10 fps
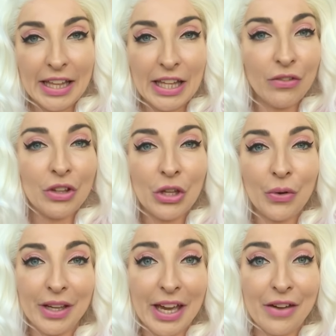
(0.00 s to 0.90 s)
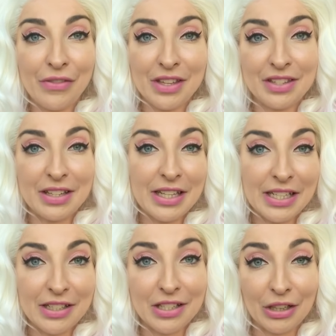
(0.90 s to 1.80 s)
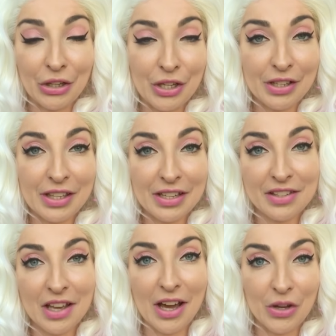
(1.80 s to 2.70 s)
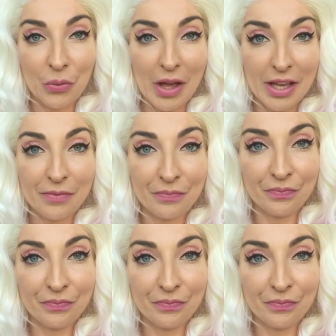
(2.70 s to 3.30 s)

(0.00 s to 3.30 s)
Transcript: Even though I have this need to learn things the hard way,